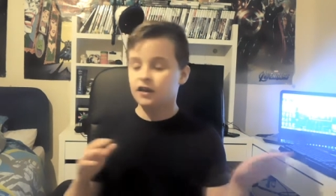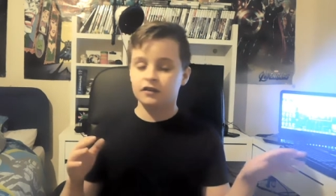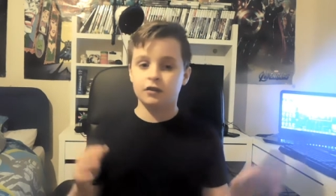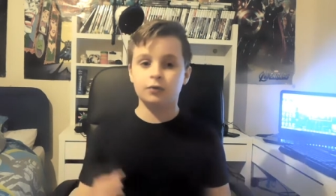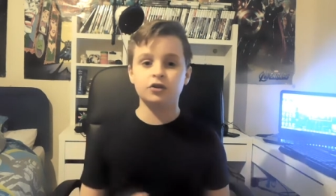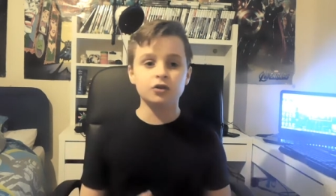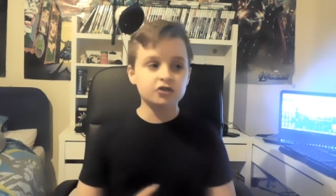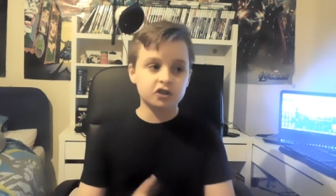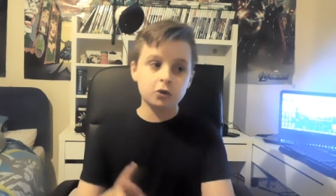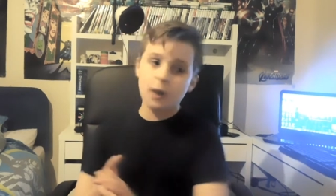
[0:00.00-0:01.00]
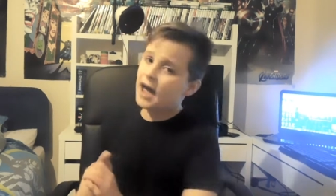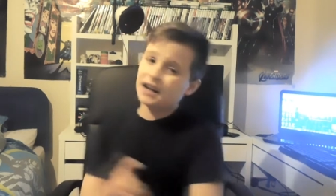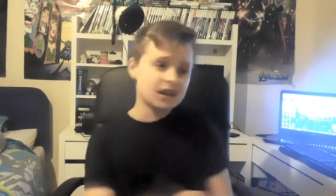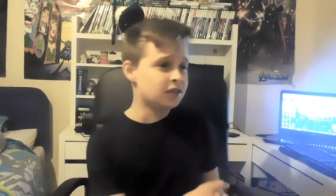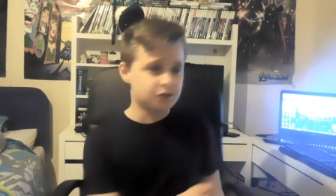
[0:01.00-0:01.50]
So you'll do
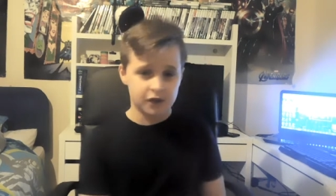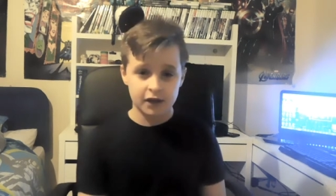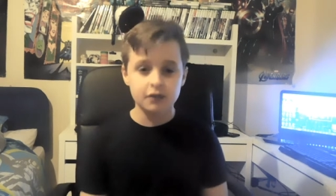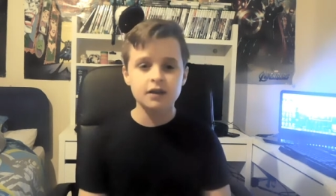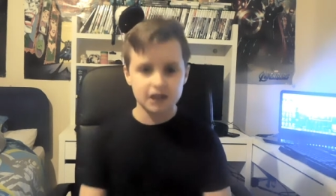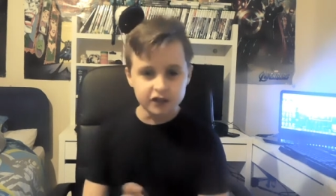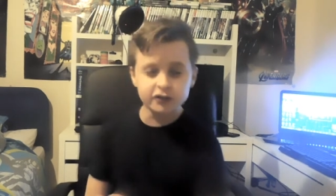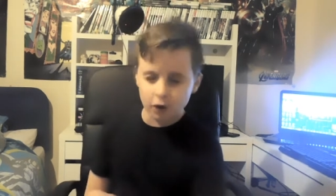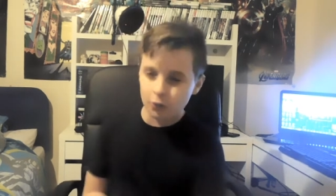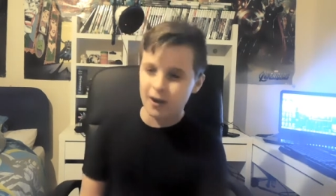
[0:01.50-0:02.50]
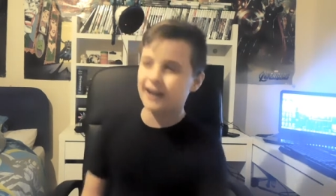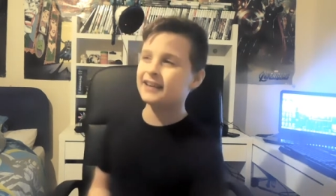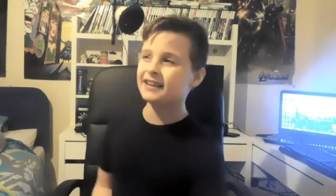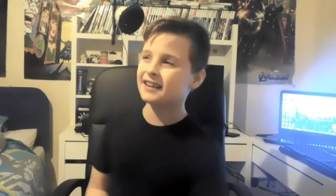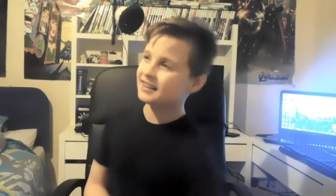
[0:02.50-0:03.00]
anything in your
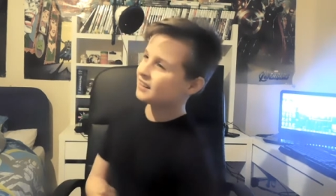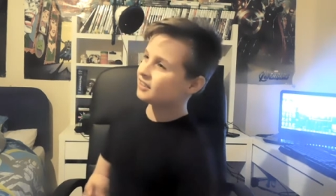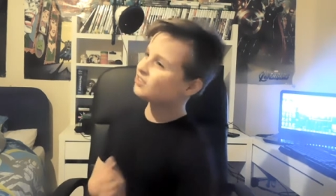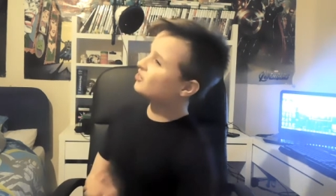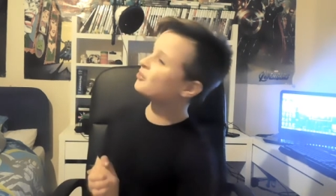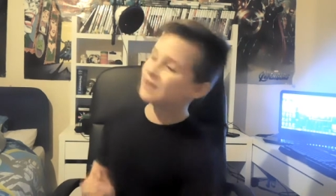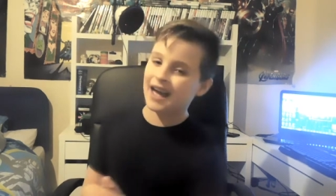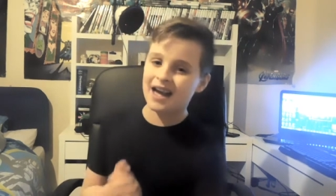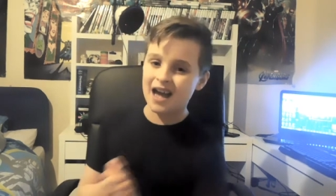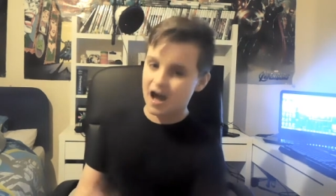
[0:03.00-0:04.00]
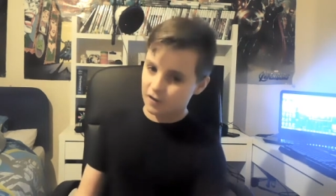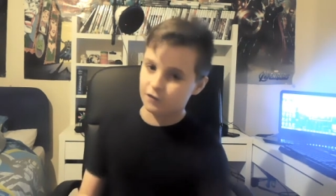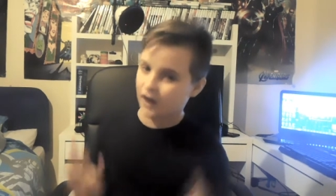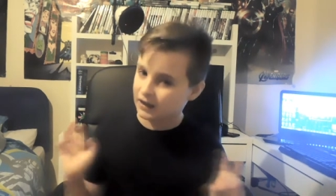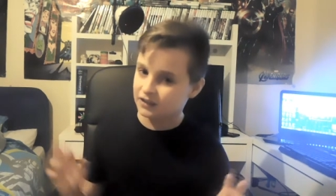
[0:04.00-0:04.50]
way to get a
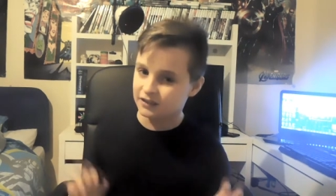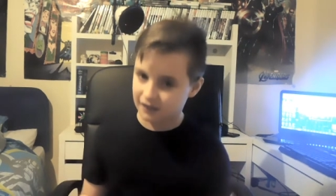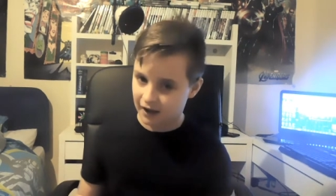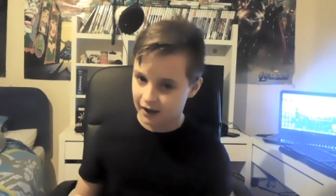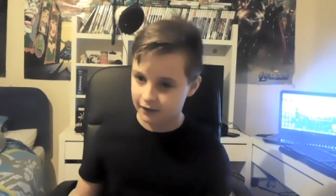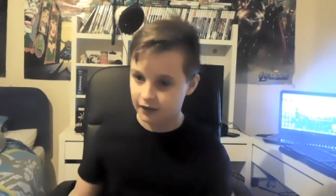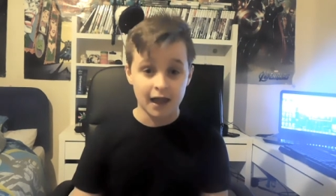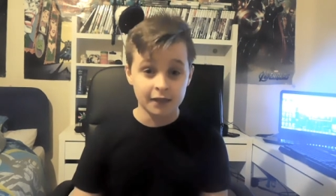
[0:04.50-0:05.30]
Valentine.